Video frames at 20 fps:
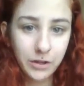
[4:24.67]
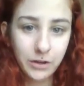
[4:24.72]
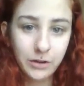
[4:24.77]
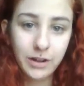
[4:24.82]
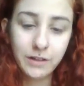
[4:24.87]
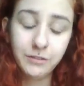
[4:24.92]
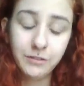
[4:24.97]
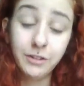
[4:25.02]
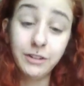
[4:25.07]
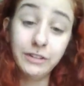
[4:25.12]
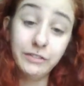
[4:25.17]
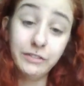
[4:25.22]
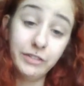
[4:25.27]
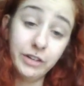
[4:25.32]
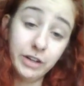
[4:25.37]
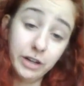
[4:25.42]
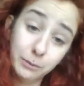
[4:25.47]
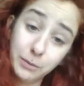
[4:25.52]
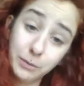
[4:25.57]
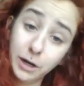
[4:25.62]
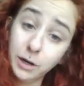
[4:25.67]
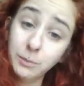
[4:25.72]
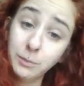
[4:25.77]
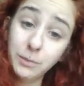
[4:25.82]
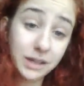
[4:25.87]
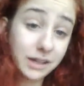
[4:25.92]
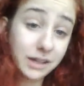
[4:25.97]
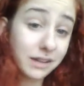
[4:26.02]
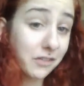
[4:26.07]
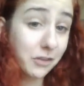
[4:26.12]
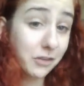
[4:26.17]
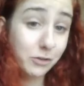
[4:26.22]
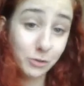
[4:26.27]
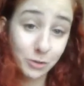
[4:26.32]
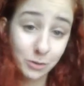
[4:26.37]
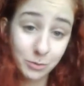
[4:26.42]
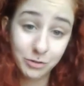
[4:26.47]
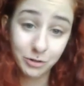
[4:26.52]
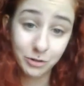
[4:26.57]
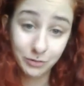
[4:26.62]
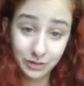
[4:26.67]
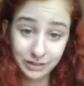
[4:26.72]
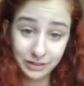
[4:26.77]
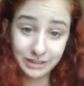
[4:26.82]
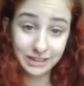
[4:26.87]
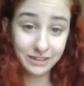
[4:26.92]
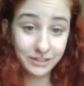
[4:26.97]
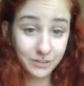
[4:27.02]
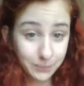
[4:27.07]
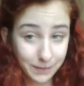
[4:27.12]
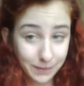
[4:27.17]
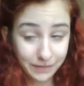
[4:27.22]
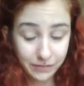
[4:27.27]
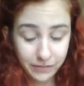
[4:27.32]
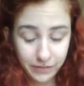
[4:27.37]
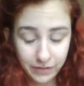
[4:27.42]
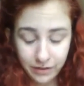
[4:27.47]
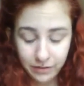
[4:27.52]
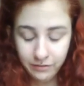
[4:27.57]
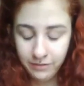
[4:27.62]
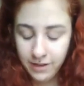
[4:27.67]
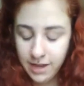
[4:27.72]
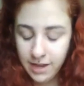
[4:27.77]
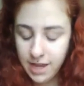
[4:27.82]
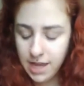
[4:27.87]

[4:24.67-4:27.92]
I'd have to live in an apartment because the dorms are really expensive.